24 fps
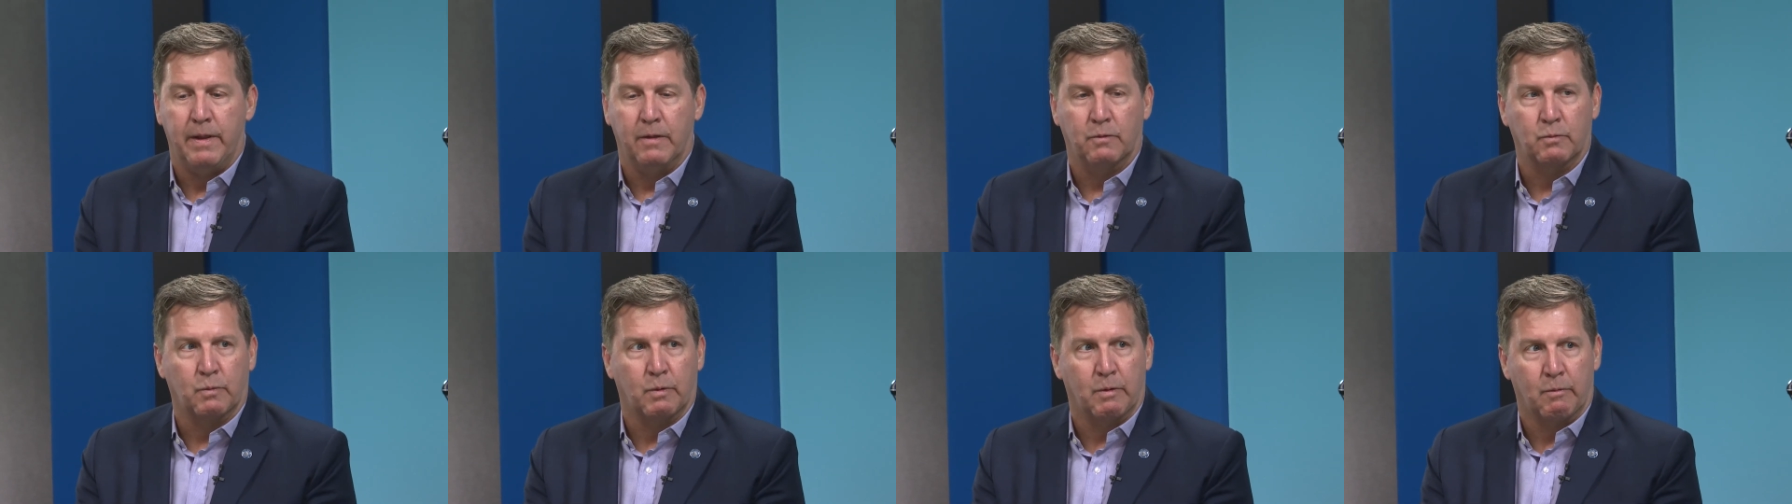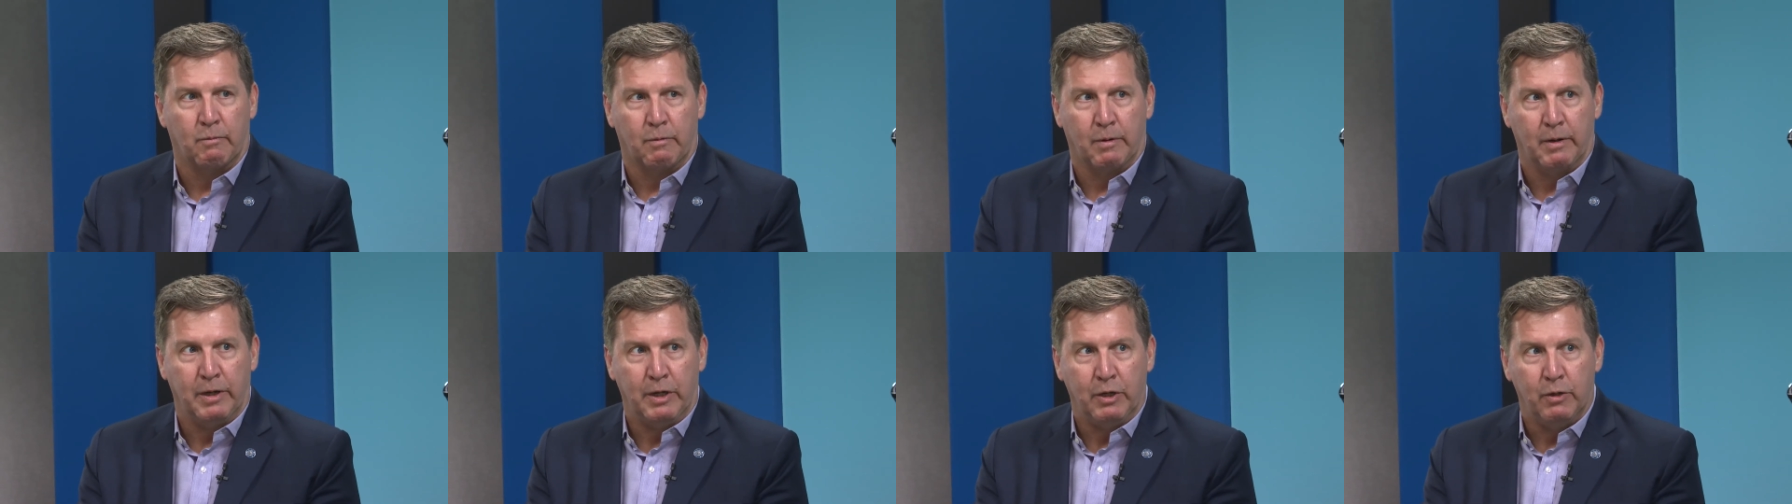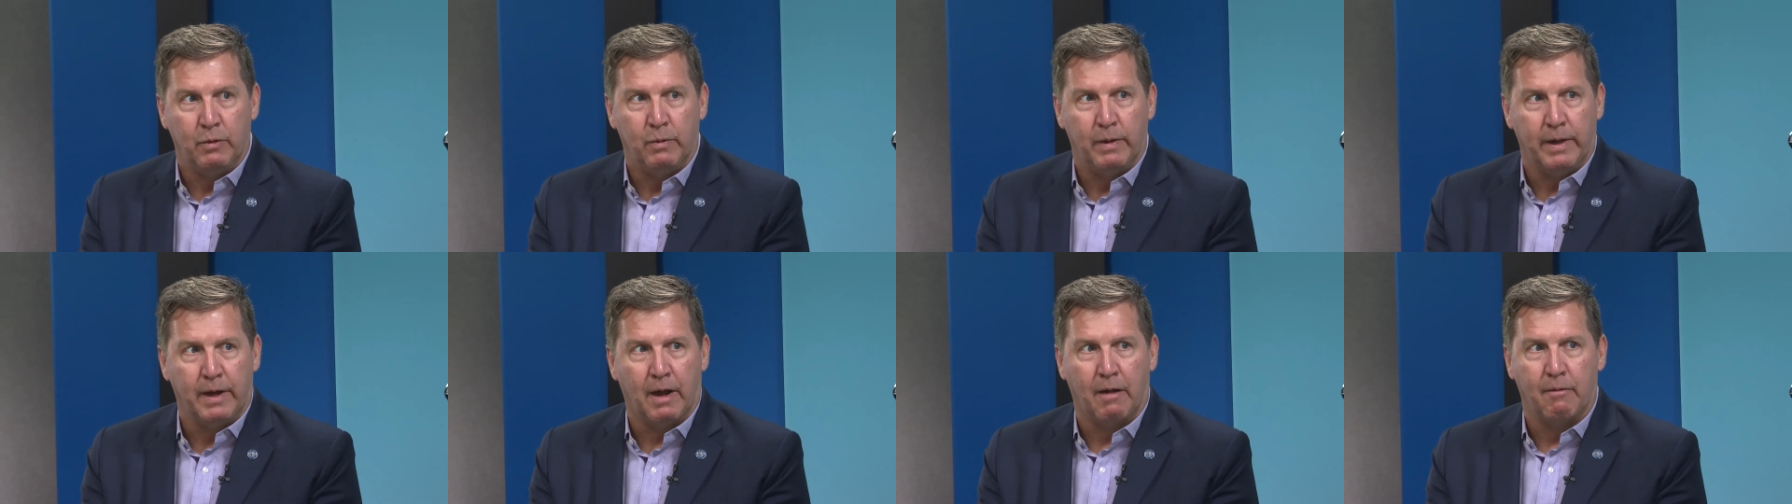is we're
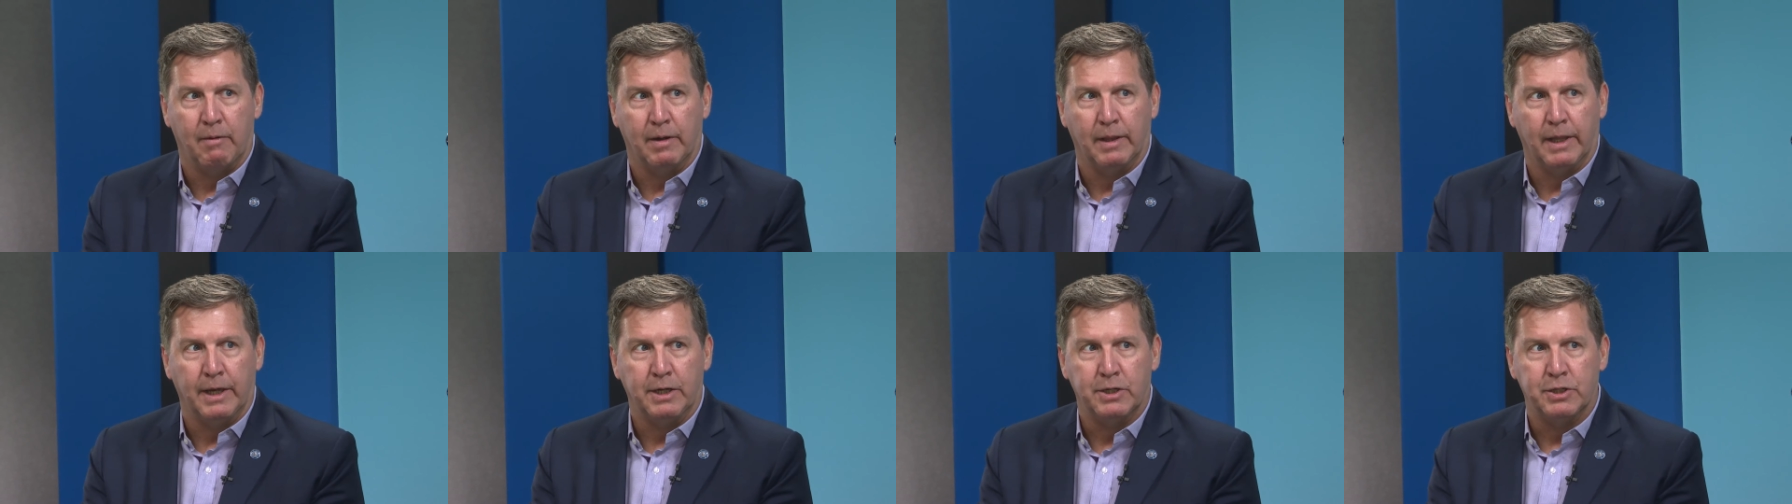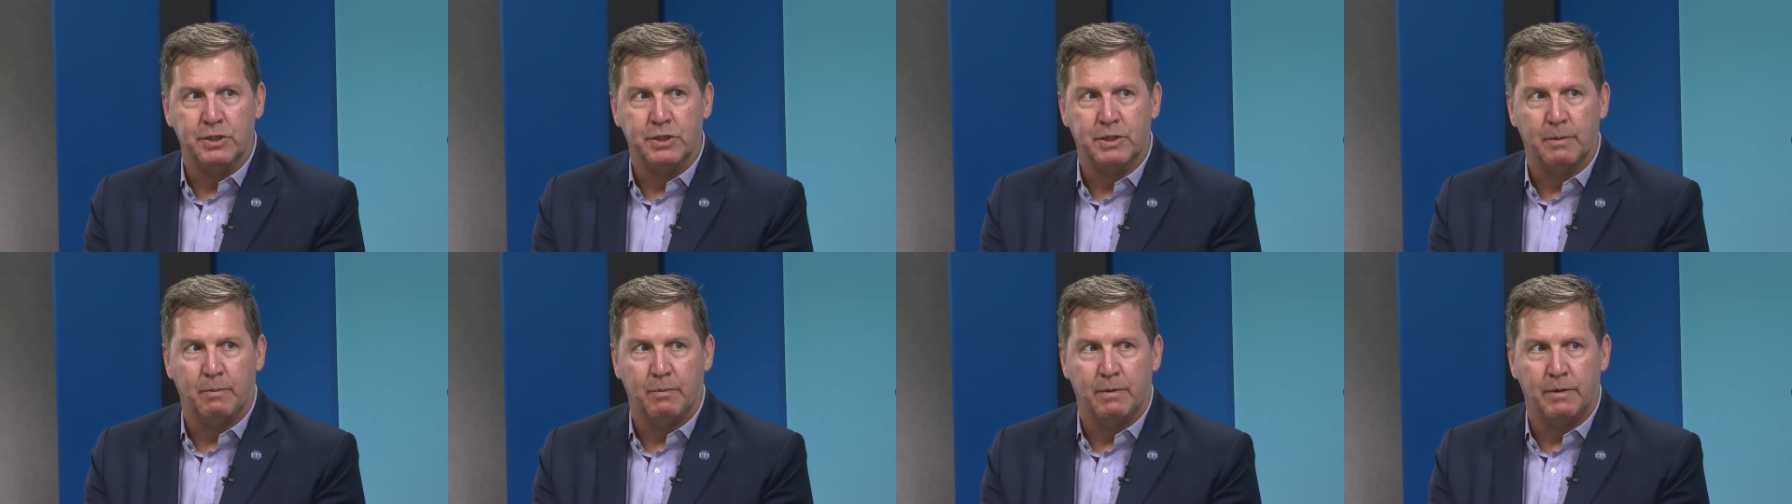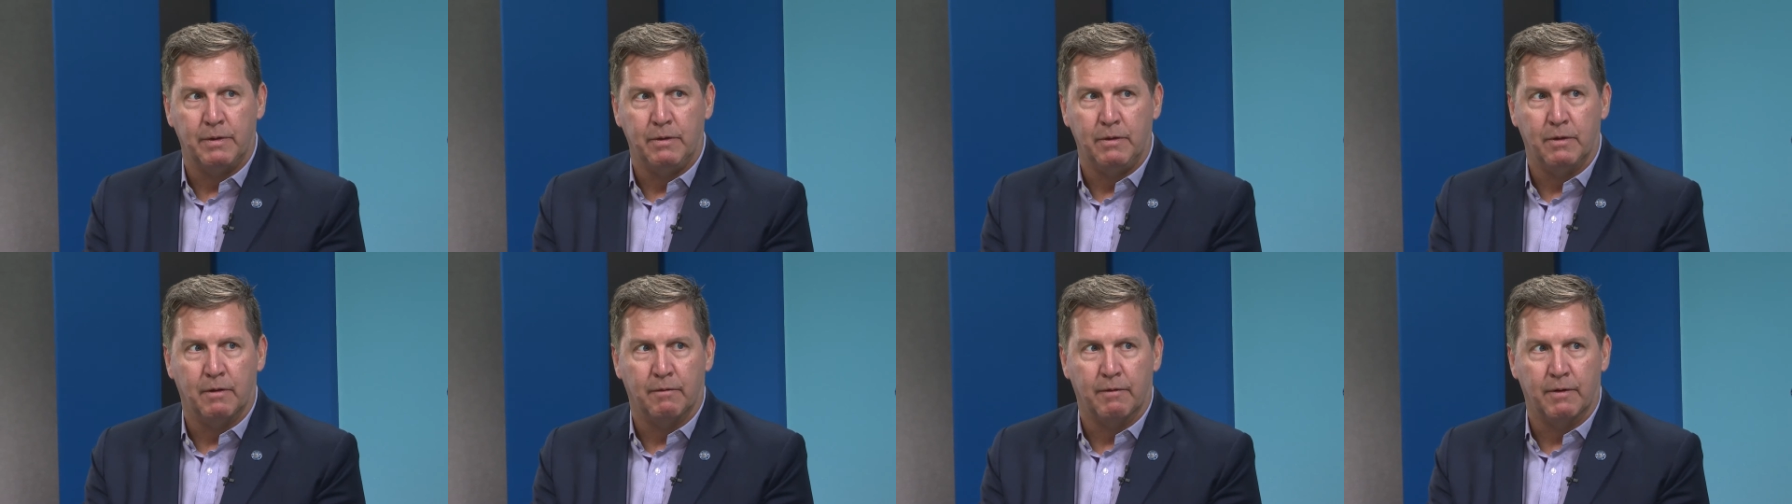renewing our relationship with
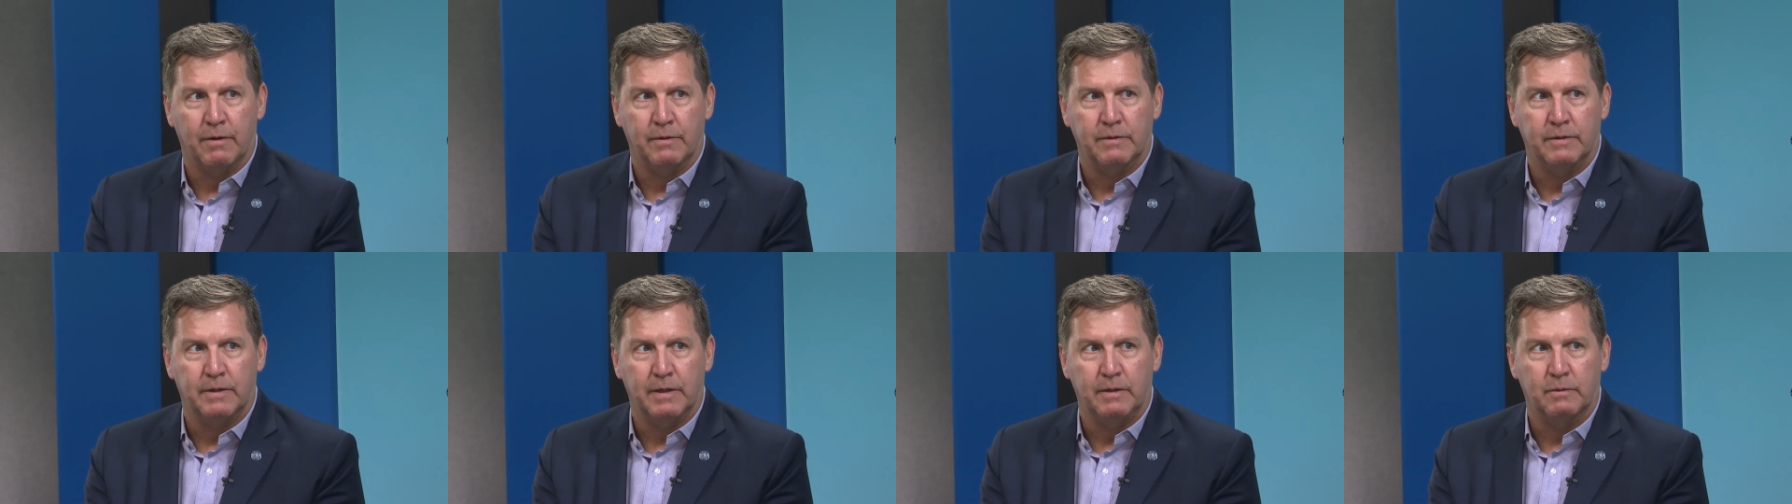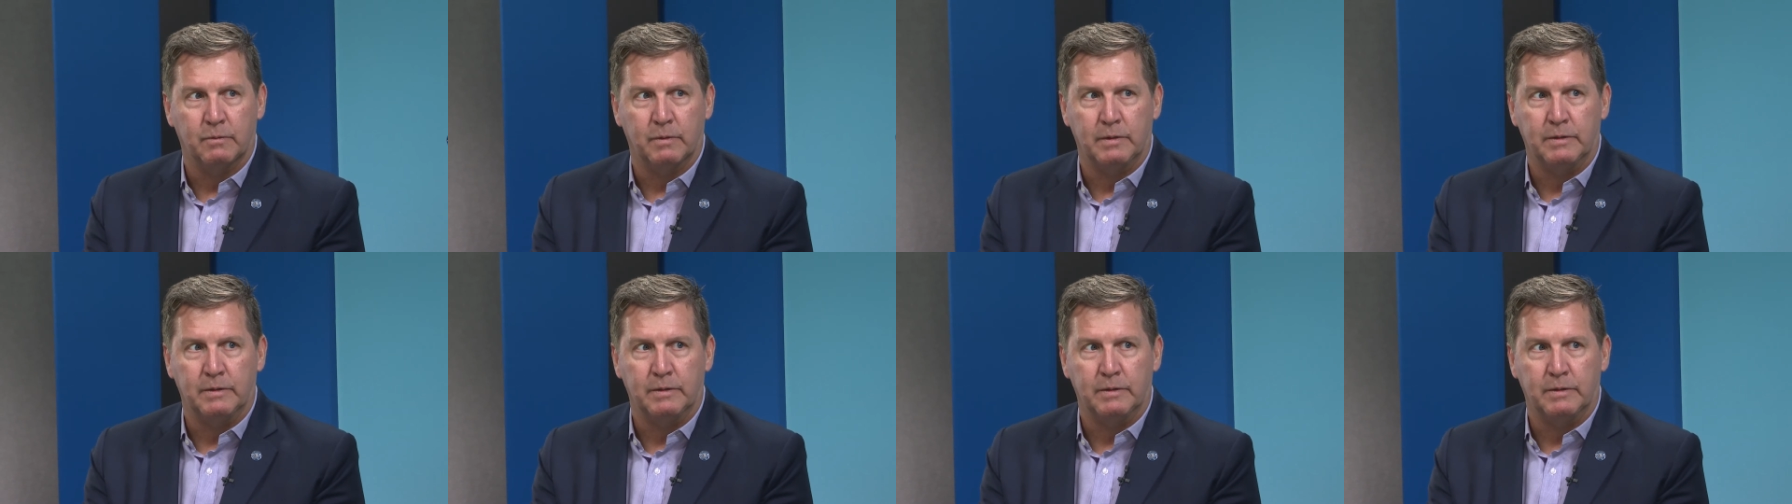the universities.